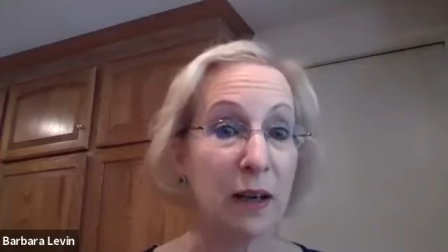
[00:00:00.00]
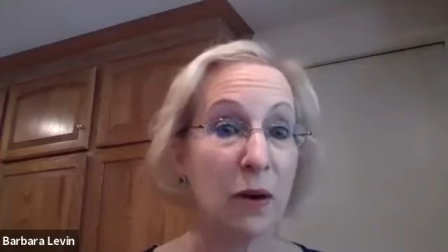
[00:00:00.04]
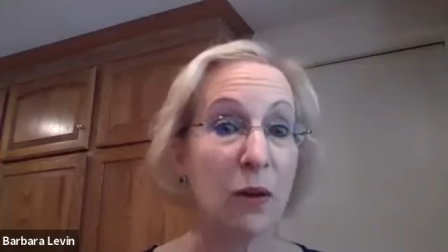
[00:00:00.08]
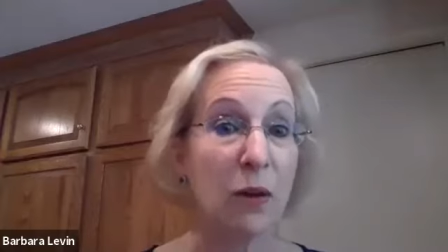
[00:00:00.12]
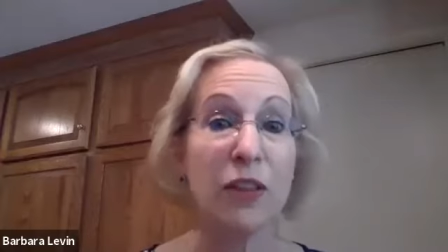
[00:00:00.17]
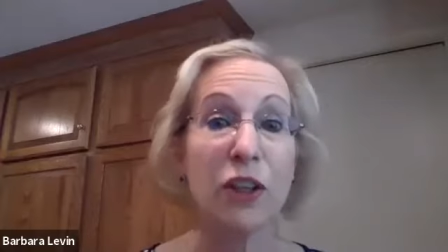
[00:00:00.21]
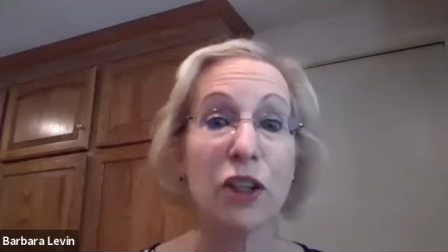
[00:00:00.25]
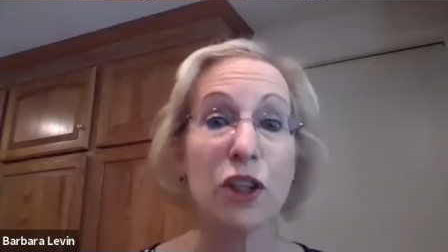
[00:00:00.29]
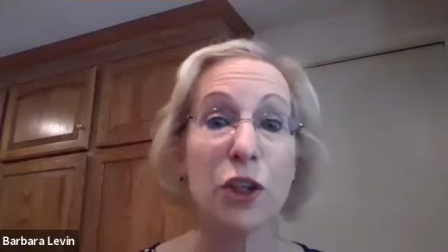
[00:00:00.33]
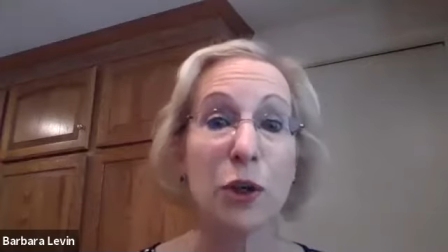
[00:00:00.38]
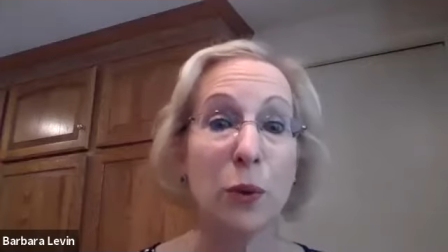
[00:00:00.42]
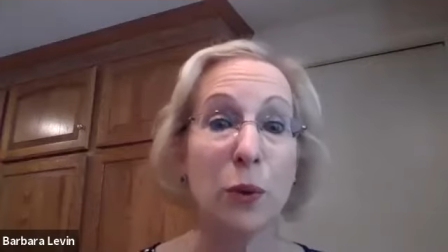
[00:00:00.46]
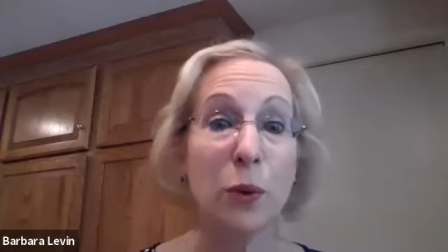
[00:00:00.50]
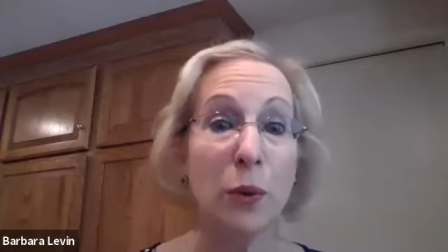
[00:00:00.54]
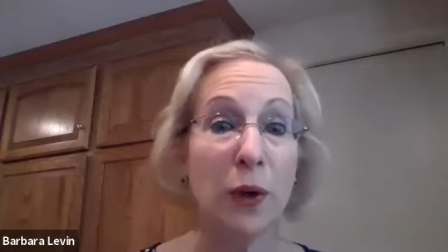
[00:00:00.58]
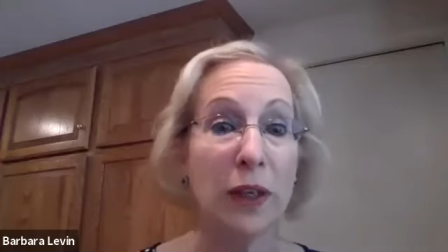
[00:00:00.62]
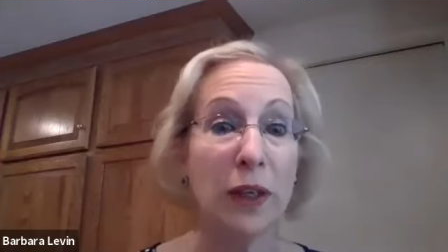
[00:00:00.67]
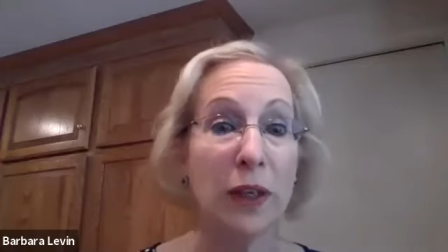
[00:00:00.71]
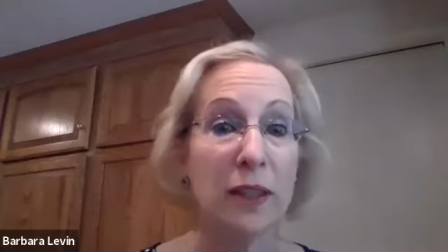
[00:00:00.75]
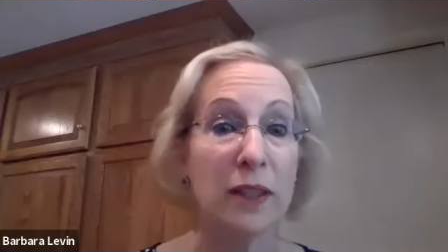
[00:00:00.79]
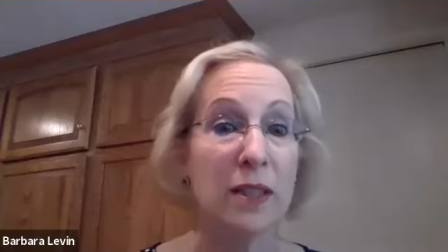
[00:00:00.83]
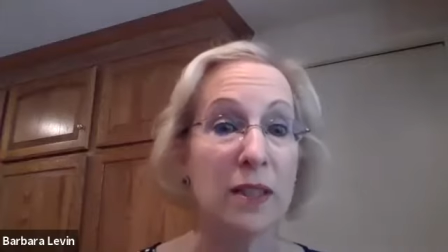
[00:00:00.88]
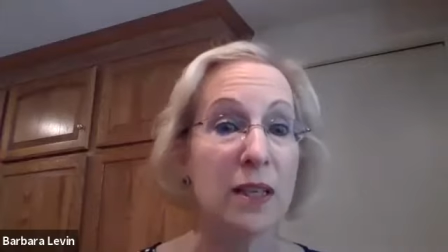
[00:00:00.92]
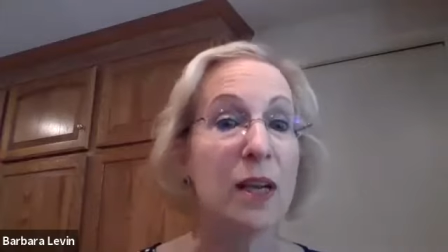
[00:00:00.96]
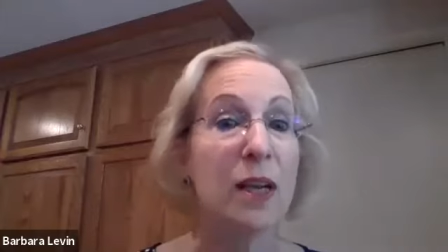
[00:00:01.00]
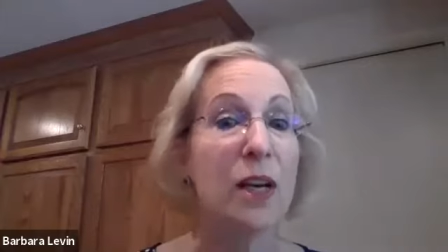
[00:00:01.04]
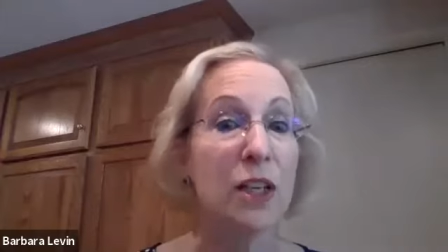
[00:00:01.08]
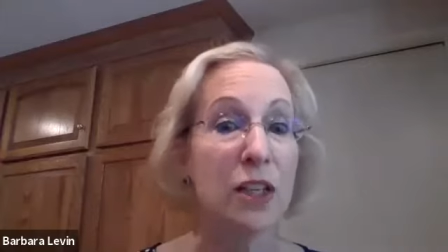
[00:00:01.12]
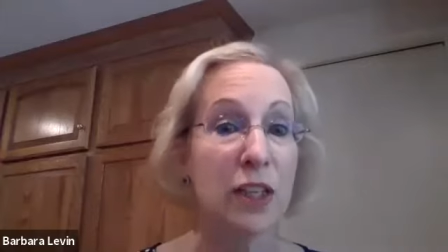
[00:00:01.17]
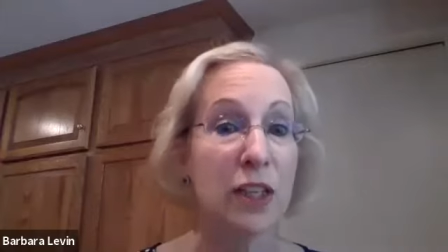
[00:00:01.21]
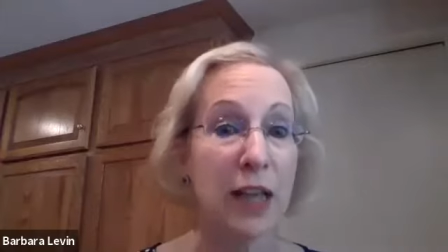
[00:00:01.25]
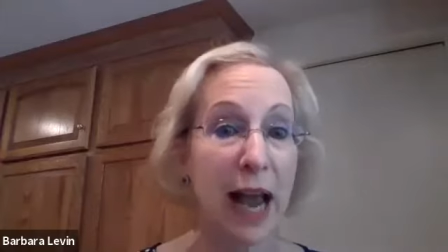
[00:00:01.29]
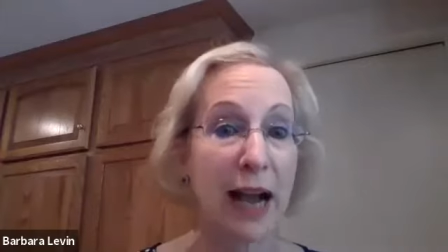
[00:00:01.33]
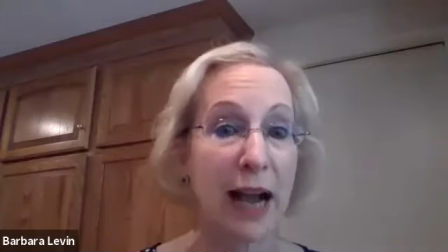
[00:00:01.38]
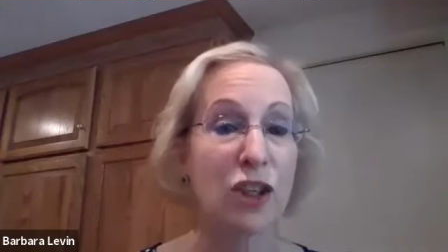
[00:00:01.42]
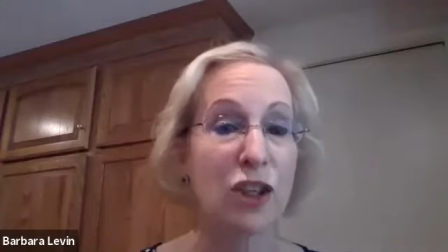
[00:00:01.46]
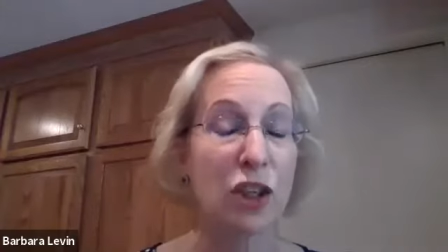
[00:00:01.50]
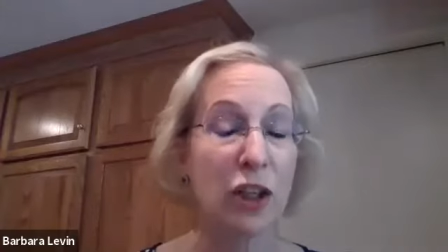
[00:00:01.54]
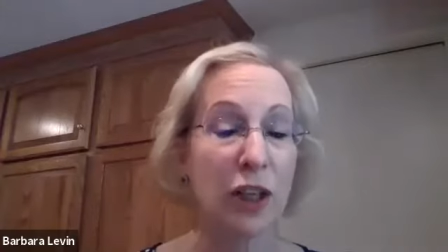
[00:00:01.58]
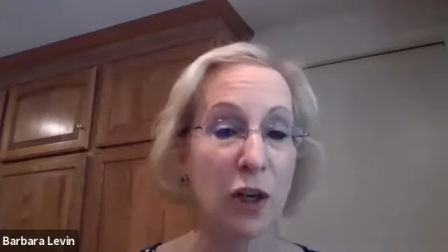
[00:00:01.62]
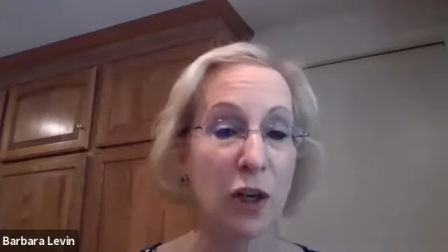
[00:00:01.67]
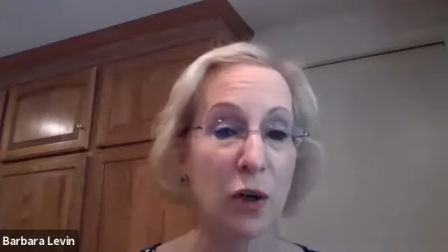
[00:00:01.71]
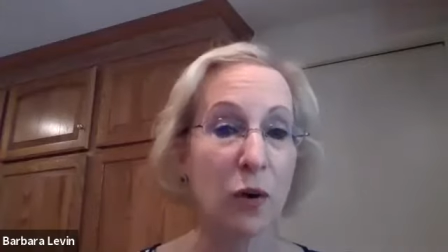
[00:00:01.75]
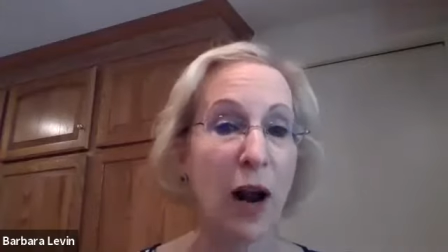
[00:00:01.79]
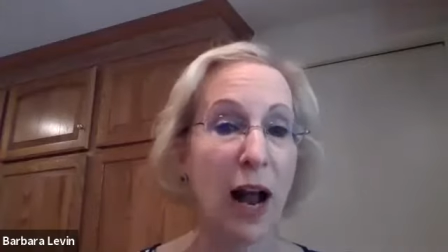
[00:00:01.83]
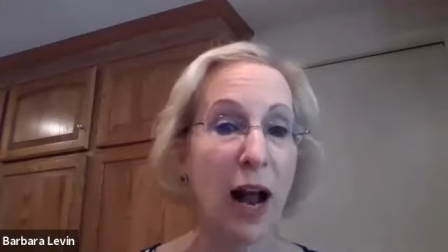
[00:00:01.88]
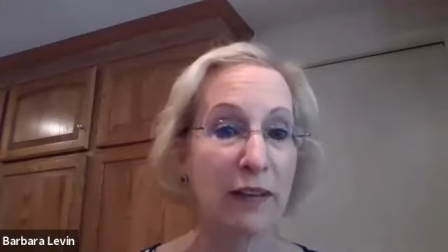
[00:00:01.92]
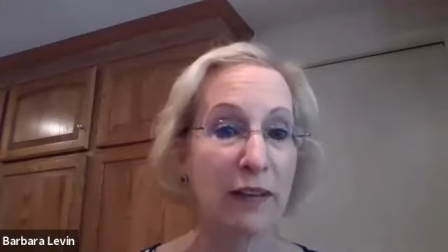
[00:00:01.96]
the tools to actually
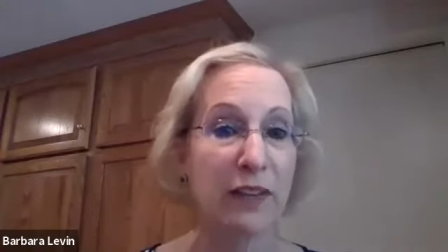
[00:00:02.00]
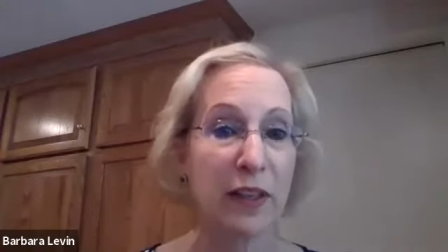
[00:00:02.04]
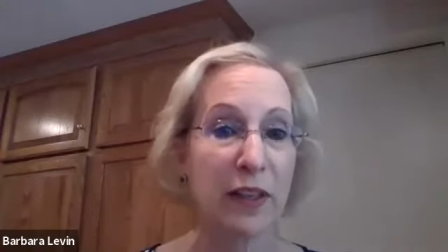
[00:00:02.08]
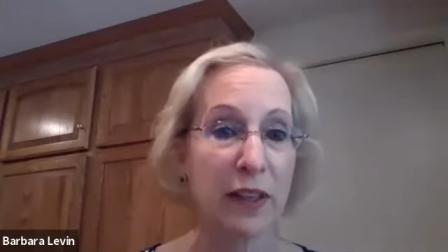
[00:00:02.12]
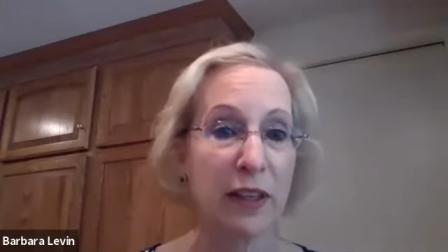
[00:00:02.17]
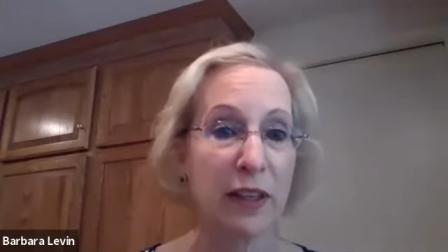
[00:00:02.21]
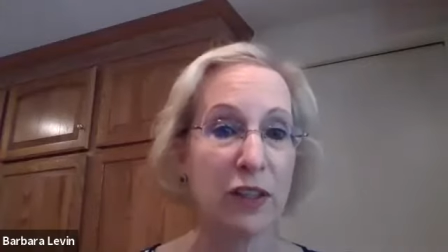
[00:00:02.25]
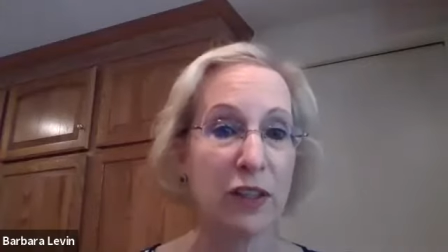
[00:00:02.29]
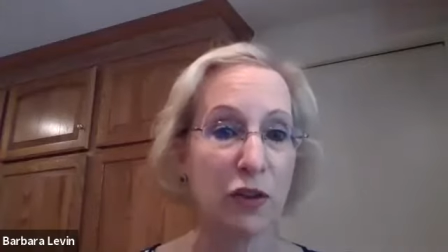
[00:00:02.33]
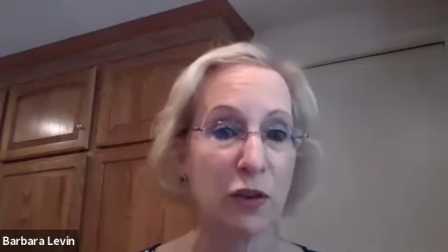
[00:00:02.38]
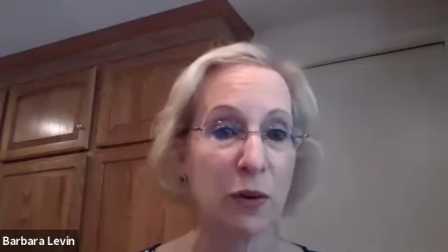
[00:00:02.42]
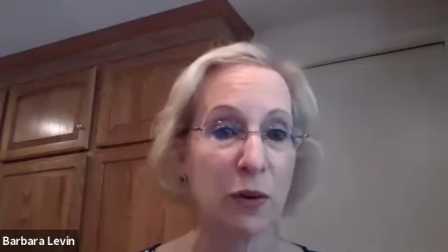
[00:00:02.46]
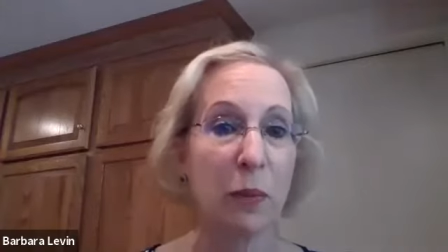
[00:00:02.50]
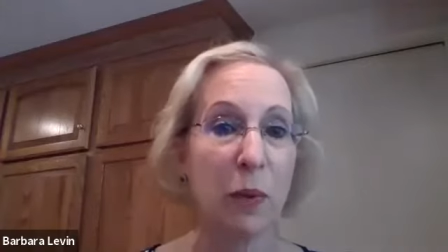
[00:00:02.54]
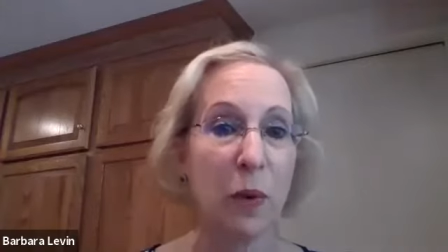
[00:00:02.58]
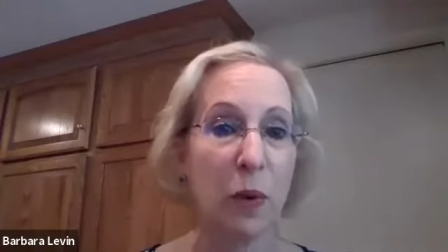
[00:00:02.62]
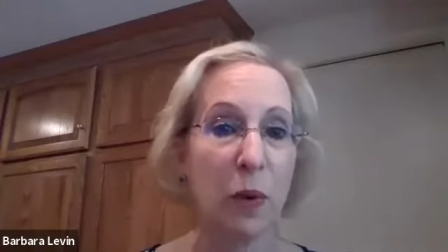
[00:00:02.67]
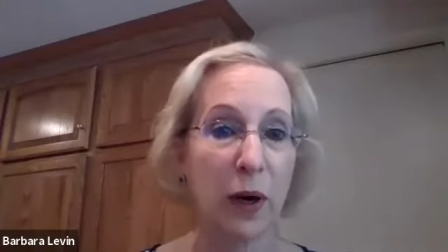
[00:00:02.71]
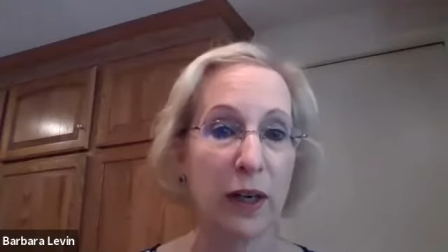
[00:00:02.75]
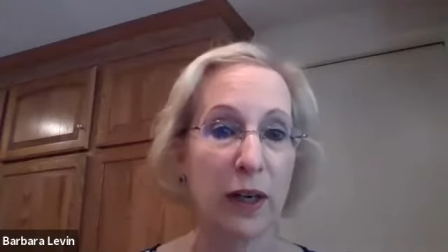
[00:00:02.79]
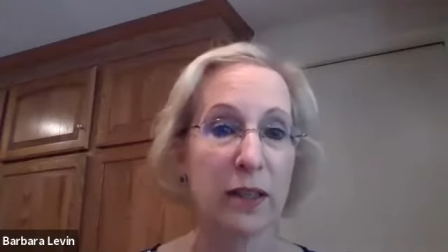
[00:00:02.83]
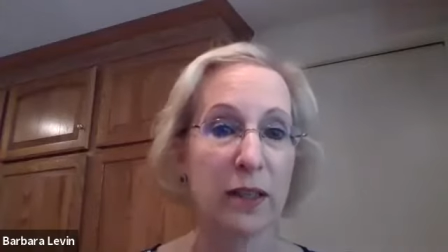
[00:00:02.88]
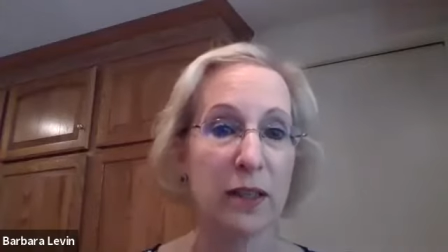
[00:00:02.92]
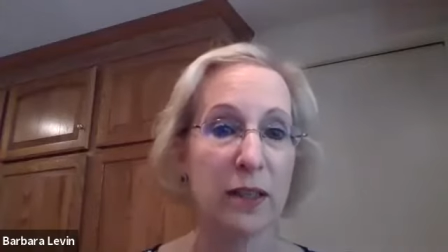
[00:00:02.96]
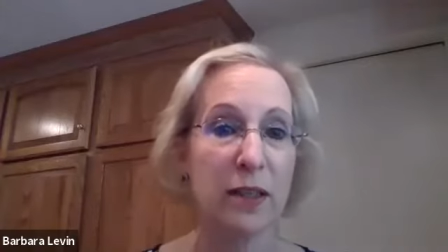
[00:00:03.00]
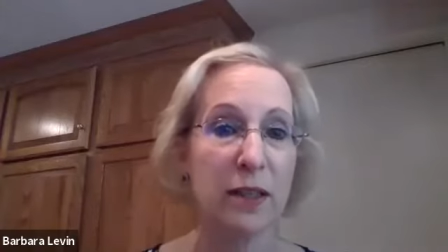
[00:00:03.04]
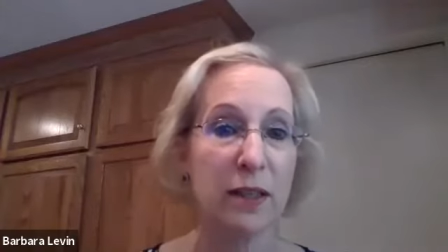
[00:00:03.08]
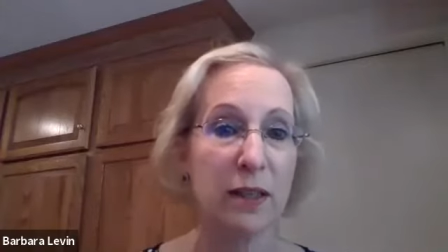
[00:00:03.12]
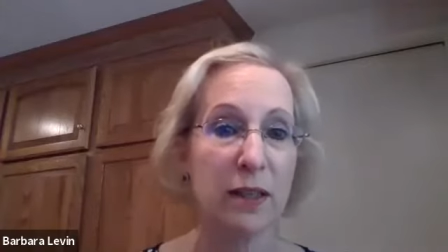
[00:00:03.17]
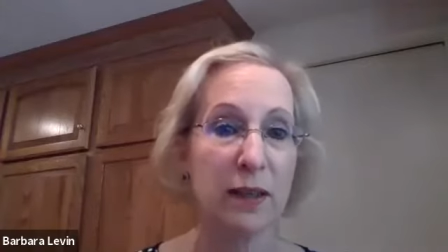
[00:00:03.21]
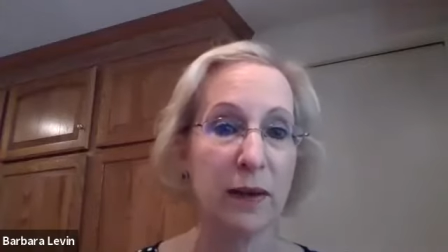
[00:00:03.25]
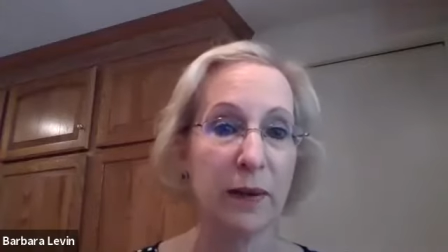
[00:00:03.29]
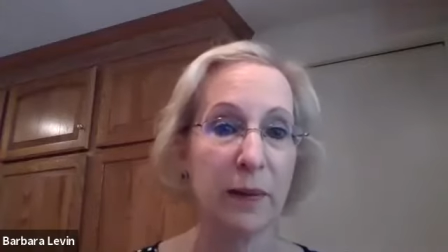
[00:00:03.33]
craft these reports.